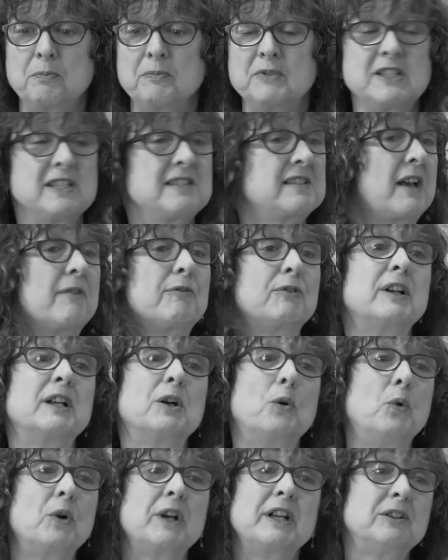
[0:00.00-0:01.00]

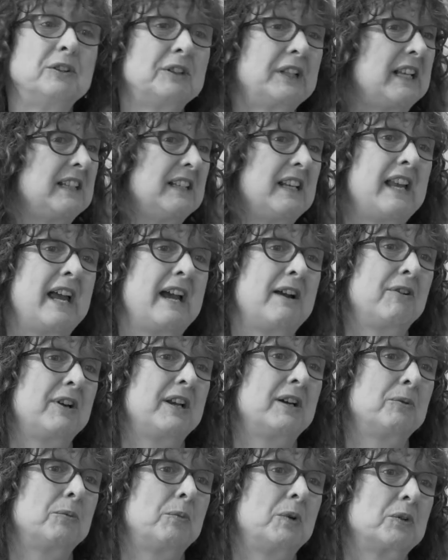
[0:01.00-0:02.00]
discovering oil in an
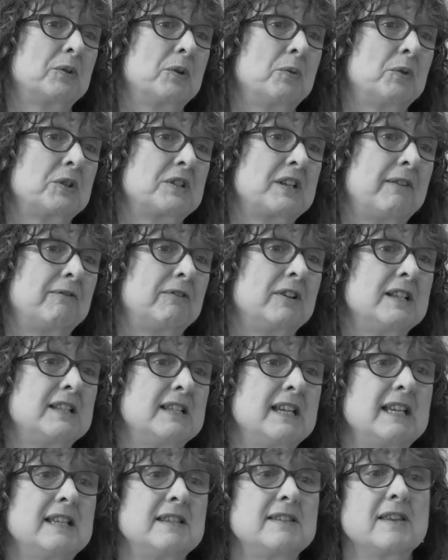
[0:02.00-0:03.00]
area, whatever
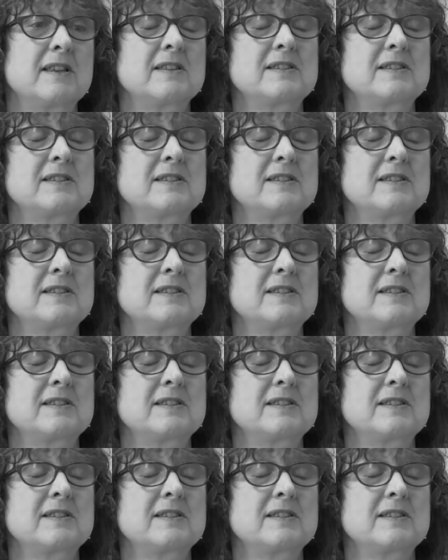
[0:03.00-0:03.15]
it is.